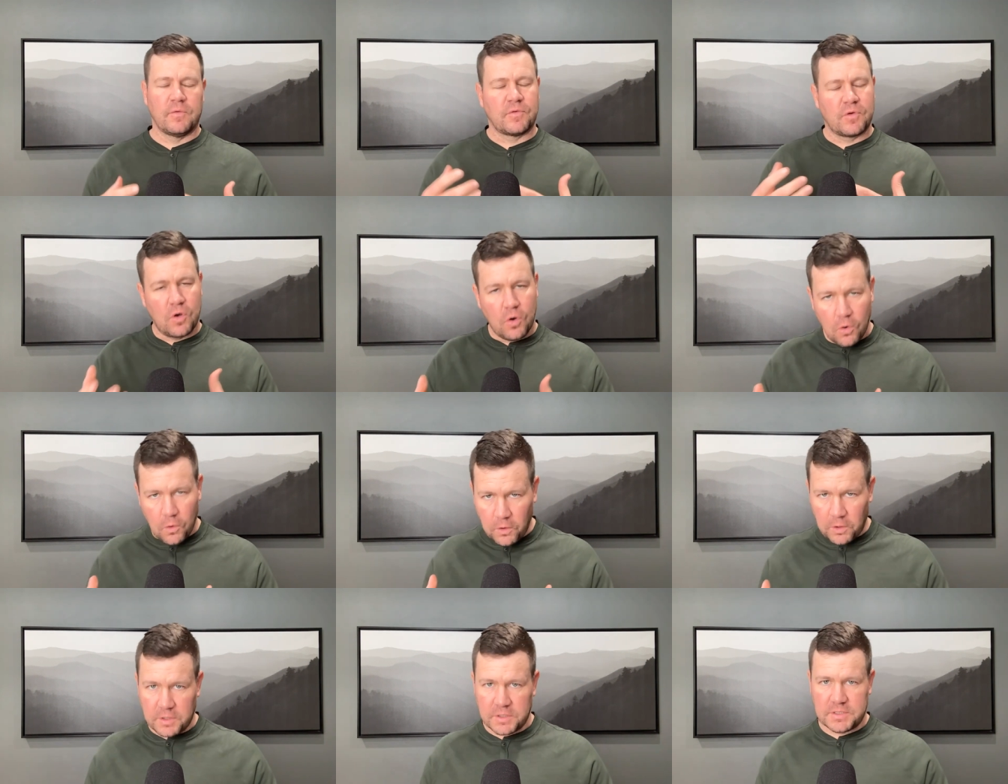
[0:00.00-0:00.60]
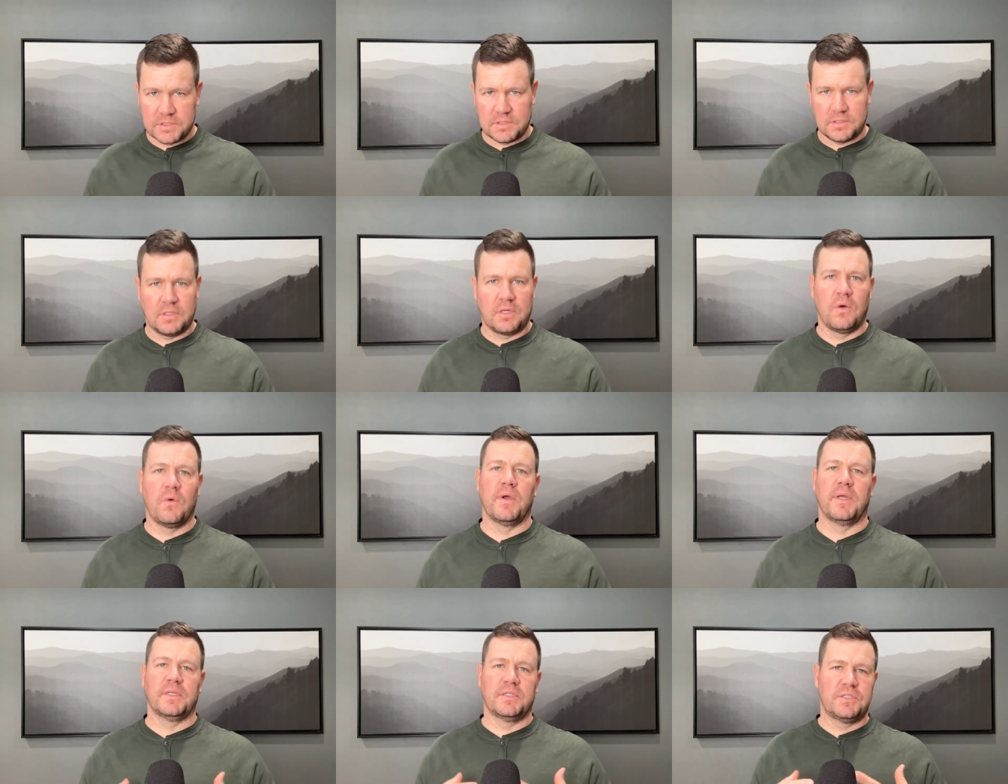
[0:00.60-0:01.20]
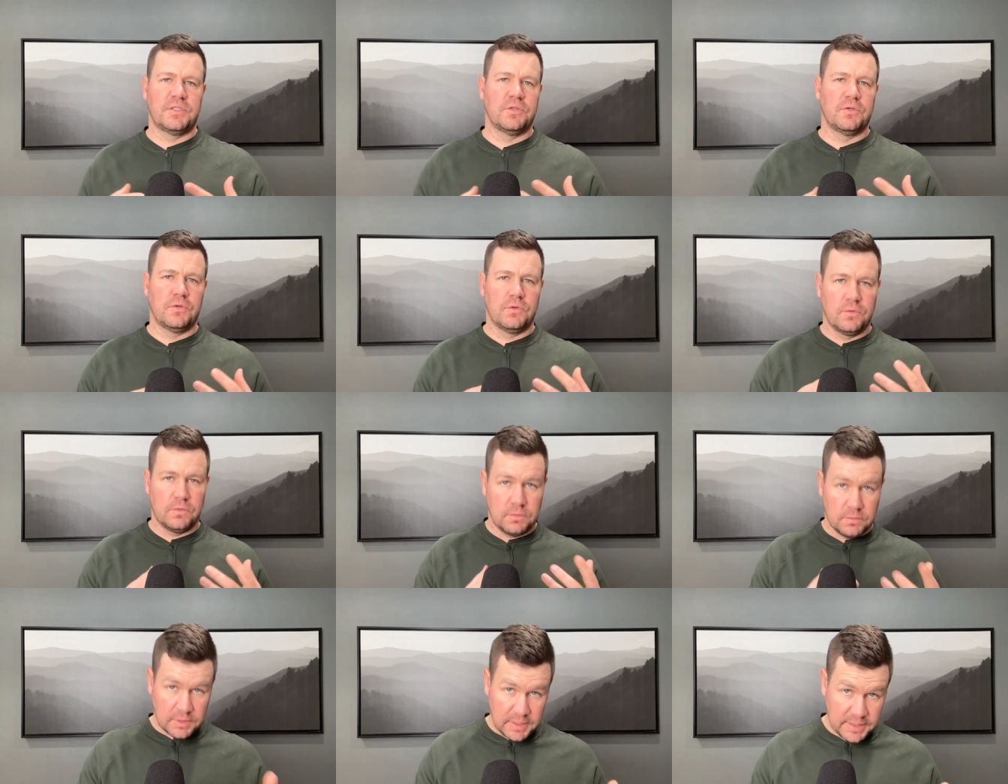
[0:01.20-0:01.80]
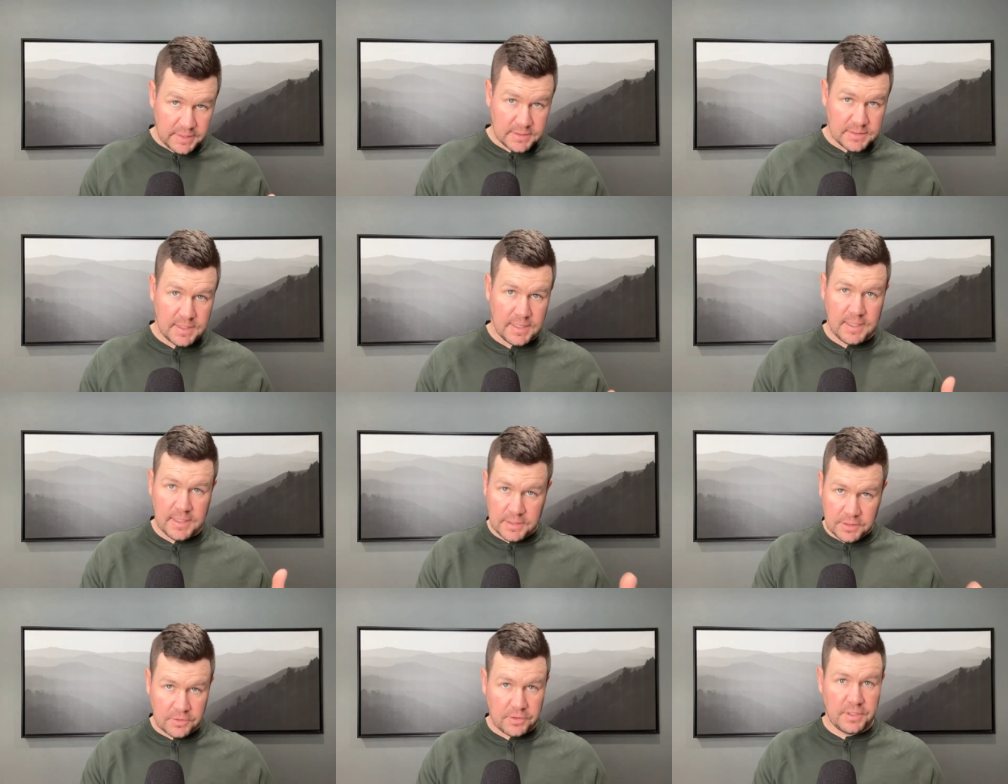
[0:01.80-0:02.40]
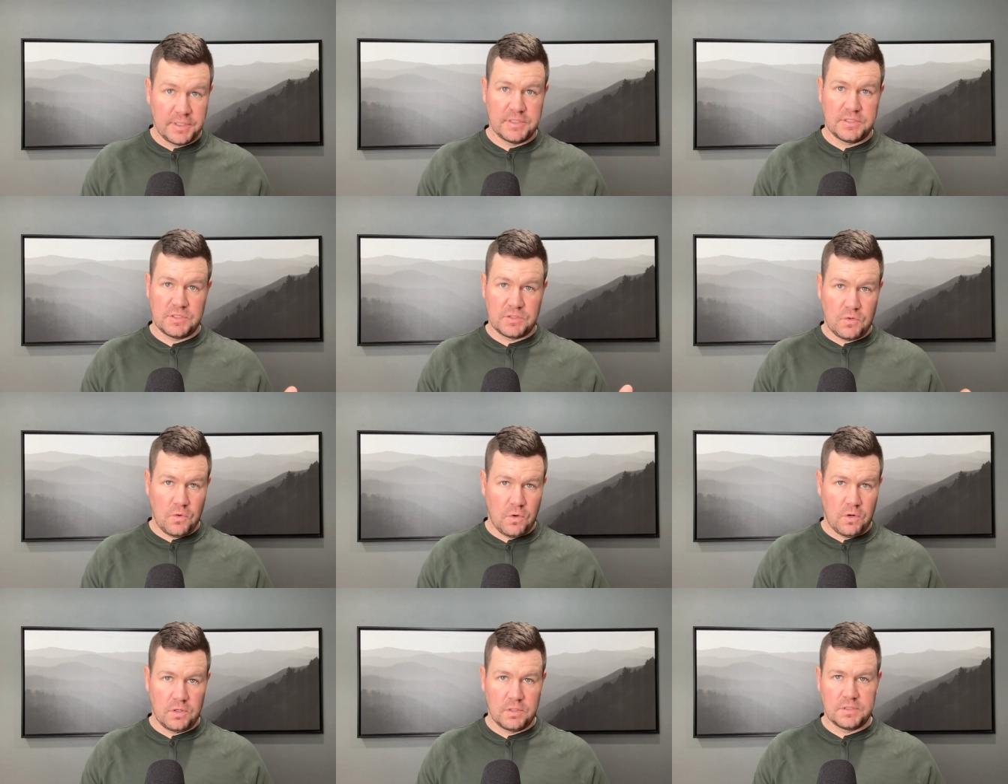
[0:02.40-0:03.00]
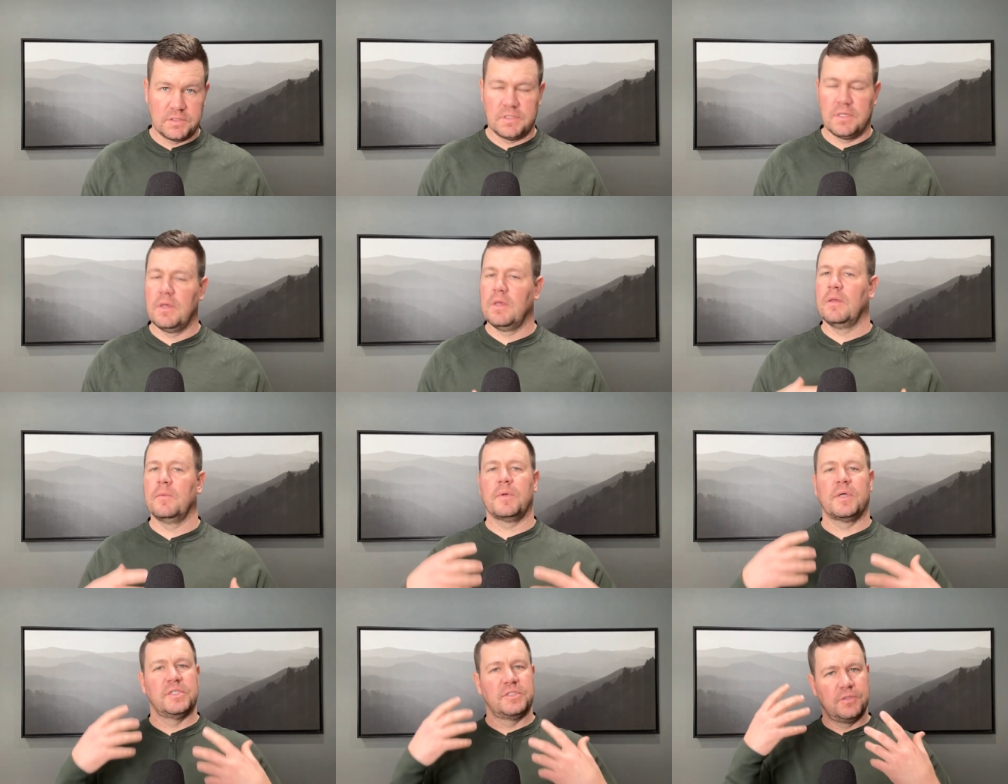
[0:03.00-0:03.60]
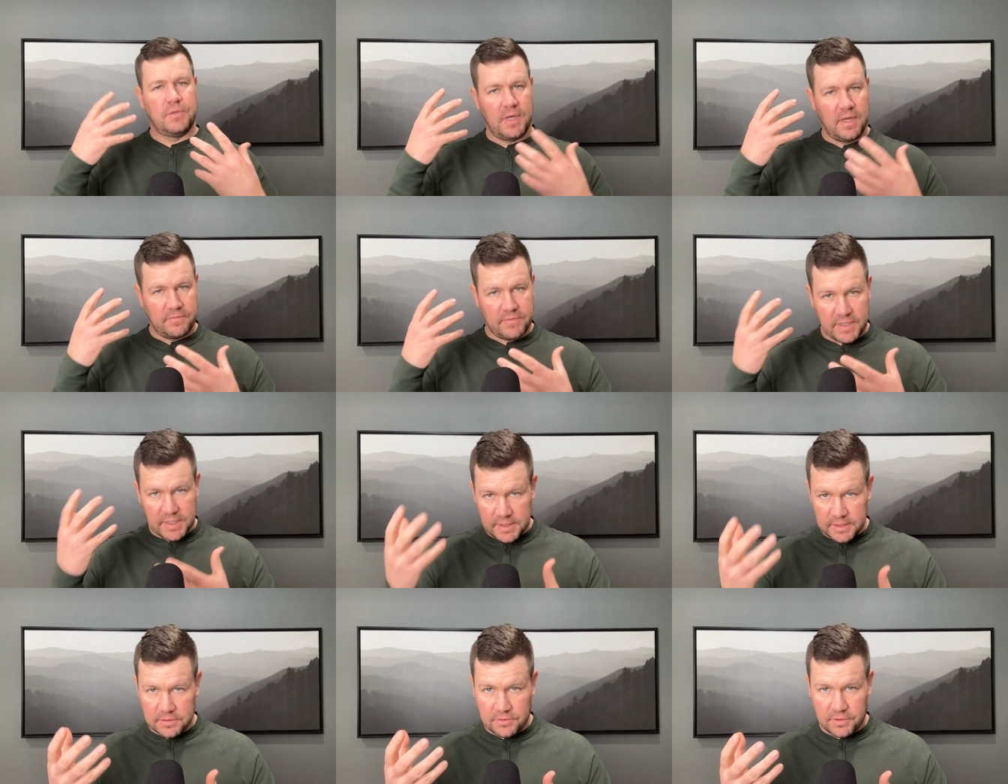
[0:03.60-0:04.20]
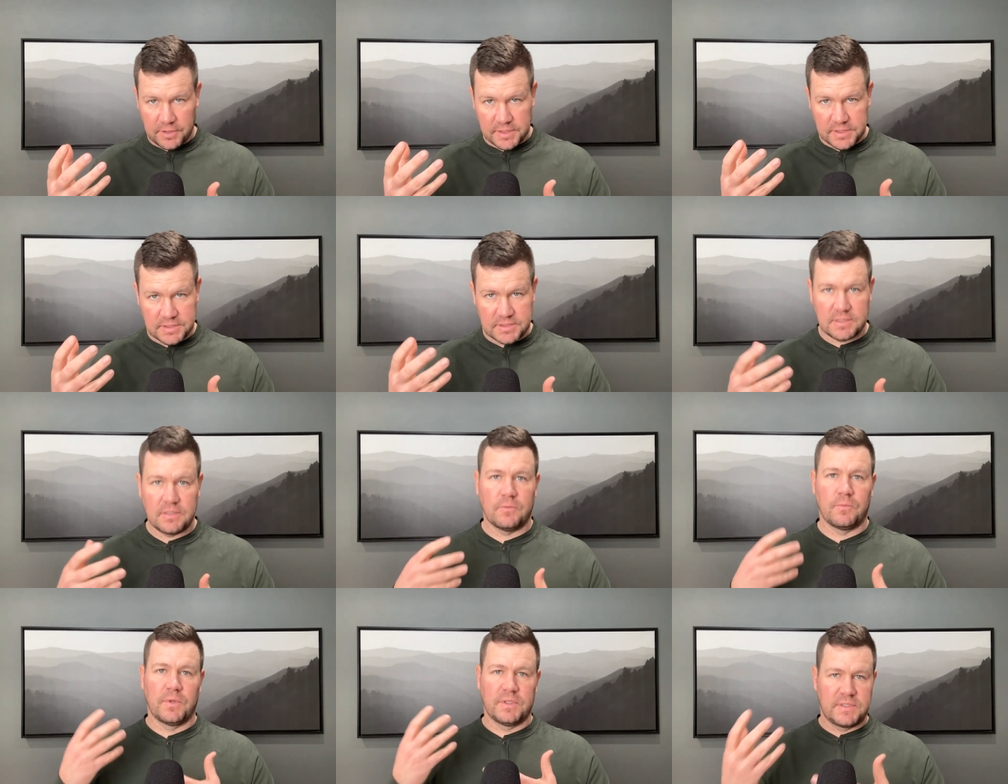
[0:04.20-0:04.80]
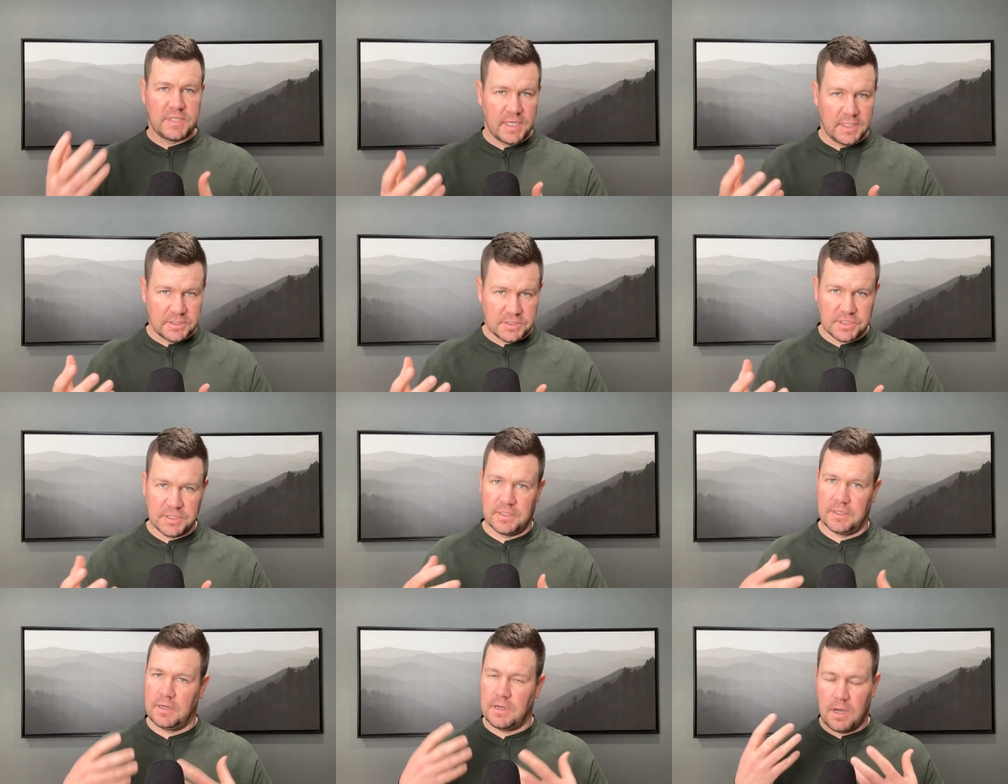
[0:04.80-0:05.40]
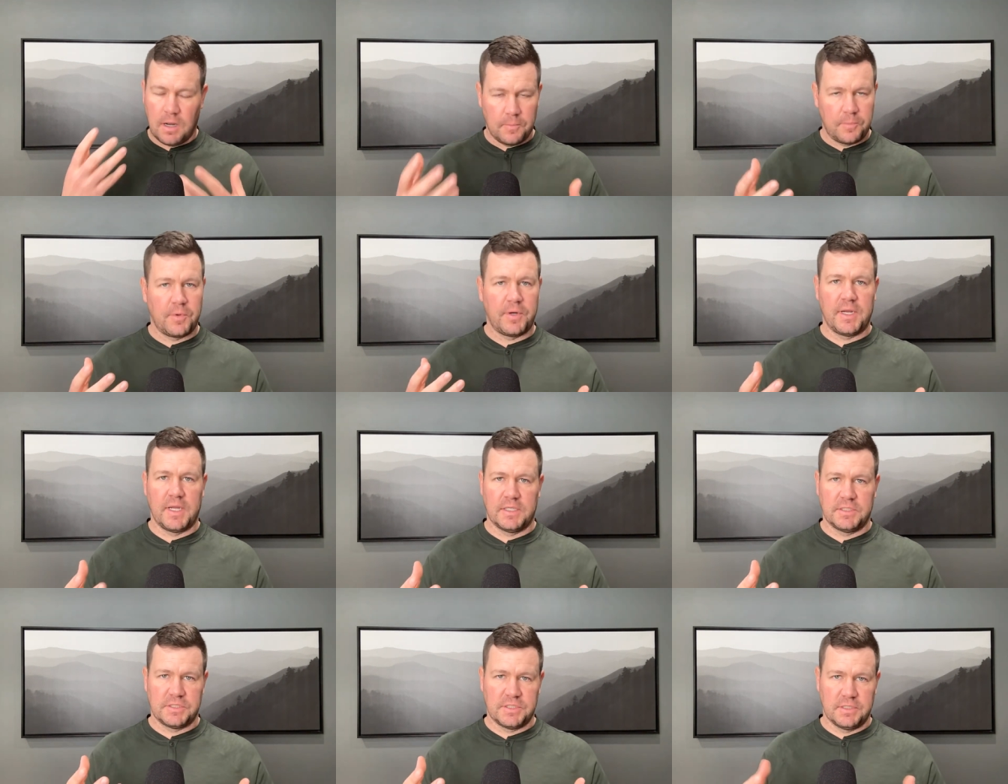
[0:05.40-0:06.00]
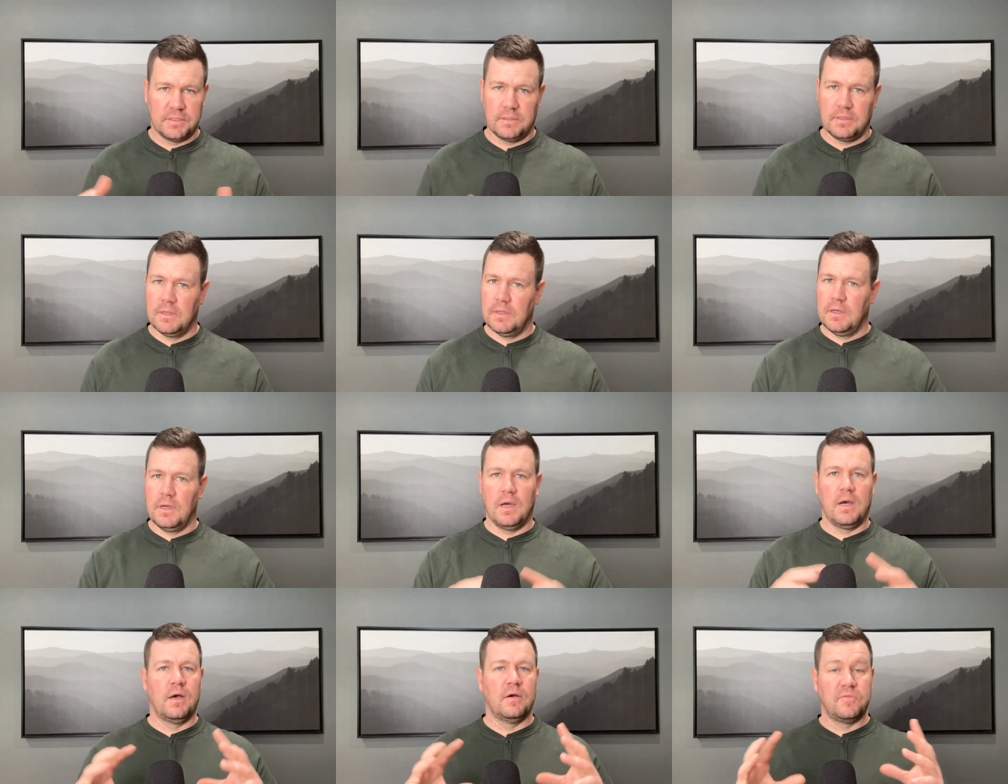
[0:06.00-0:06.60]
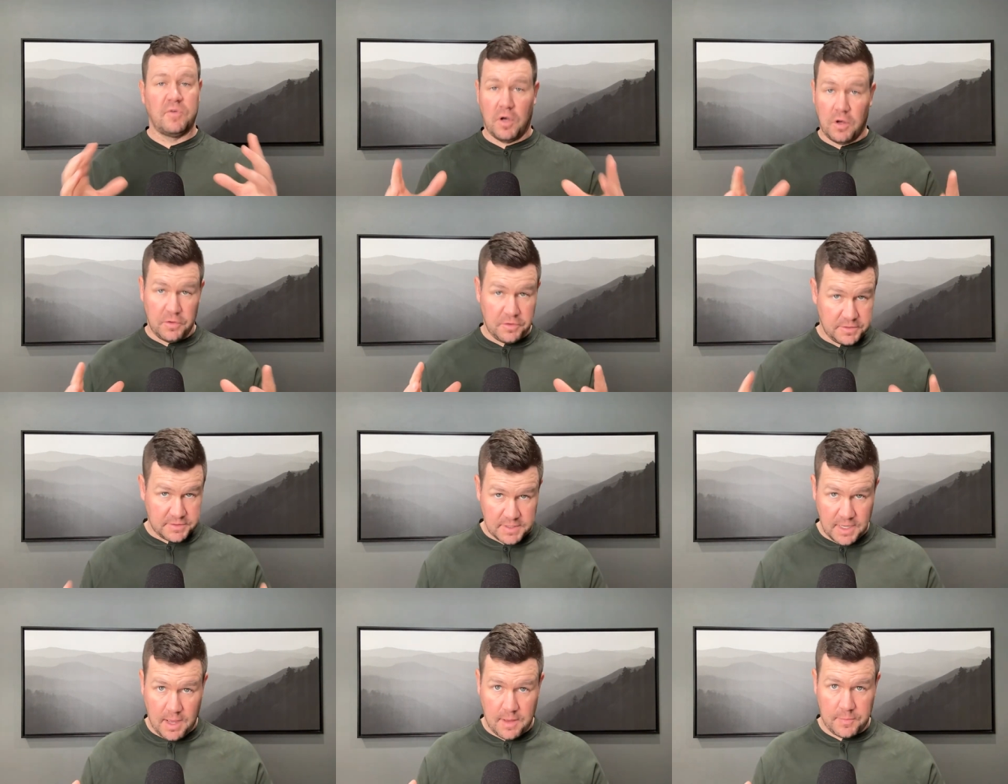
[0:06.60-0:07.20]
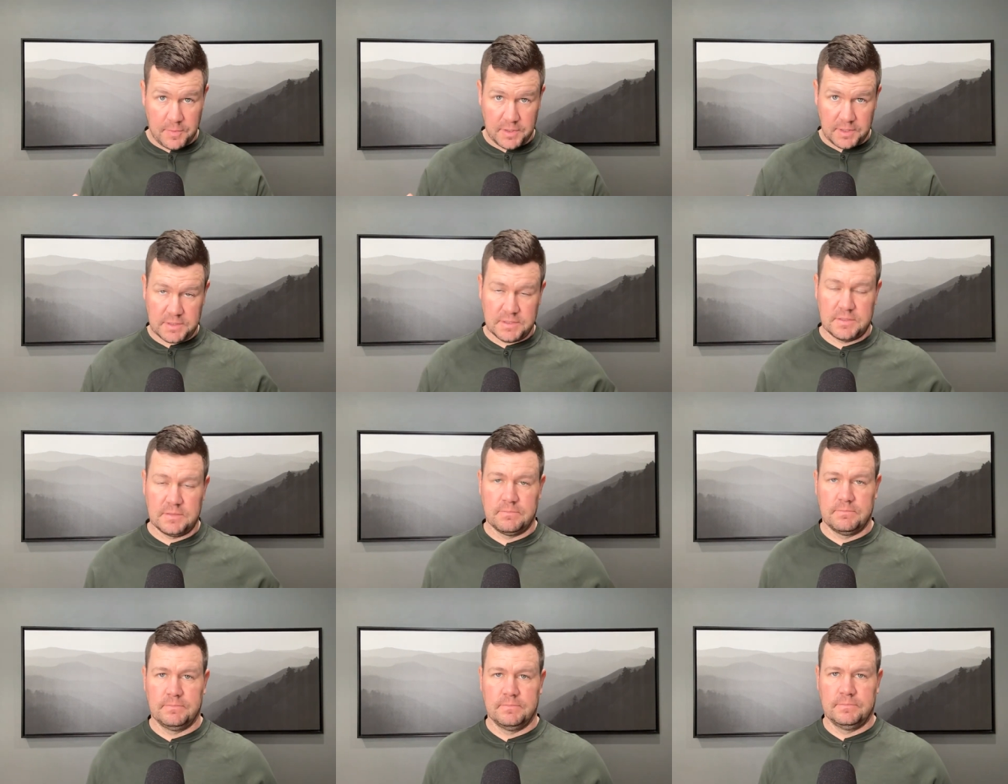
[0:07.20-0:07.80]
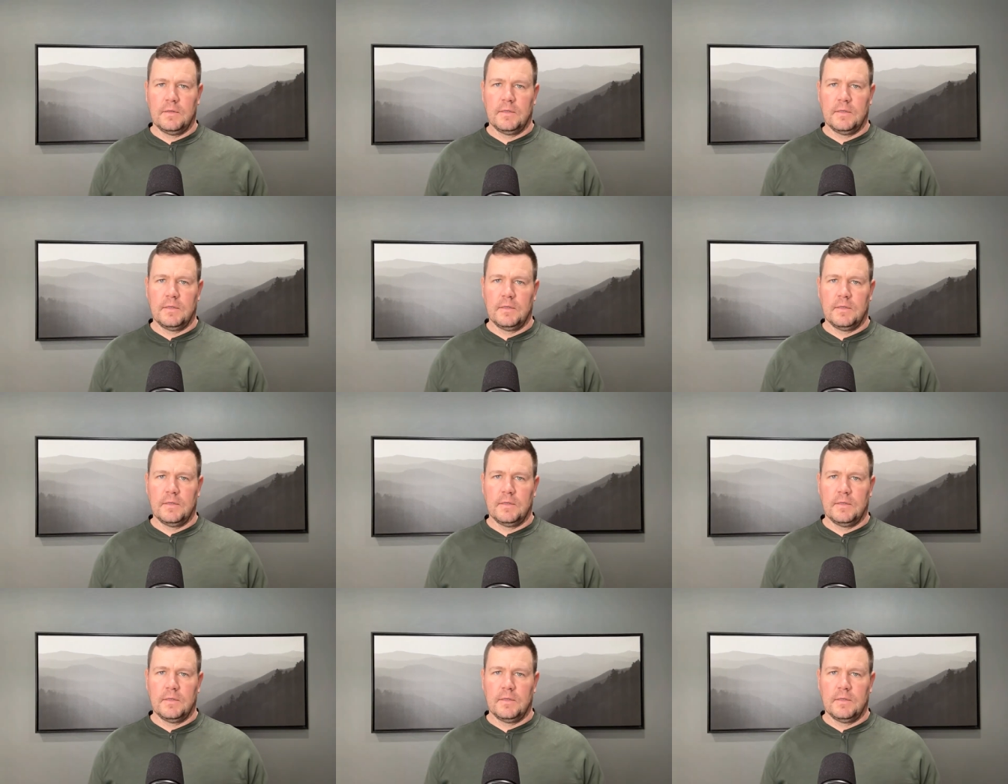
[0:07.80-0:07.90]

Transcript: of course, going to lead to increased scores because you'll have increased retention and comprehension of all the topics.